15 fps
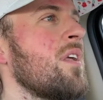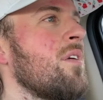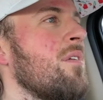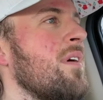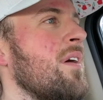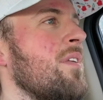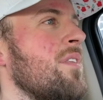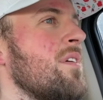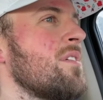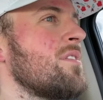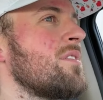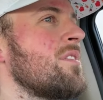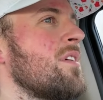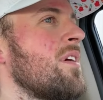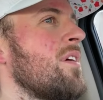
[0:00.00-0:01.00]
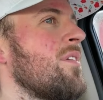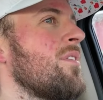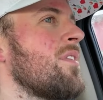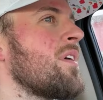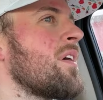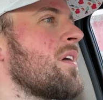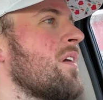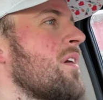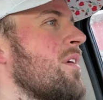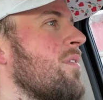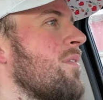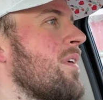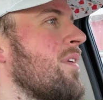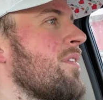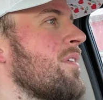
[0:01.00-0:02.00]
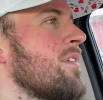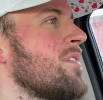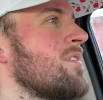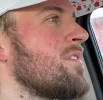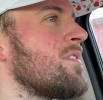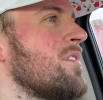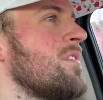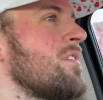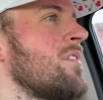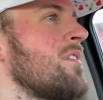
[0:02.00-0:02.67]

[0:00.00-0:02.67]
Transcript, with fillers: get around this? I don't think I can get around this.